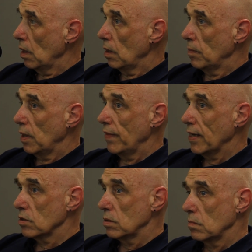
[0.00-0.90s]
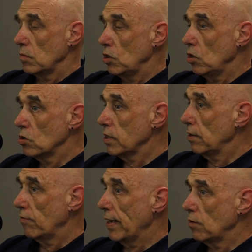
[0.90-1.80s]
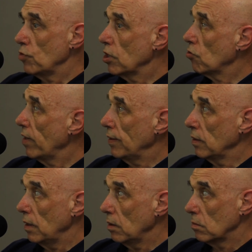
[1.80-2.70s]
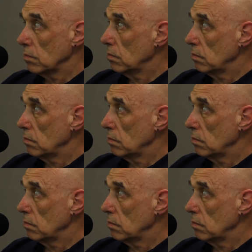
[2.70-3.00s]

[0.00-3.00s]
And that's usually around regret and guilt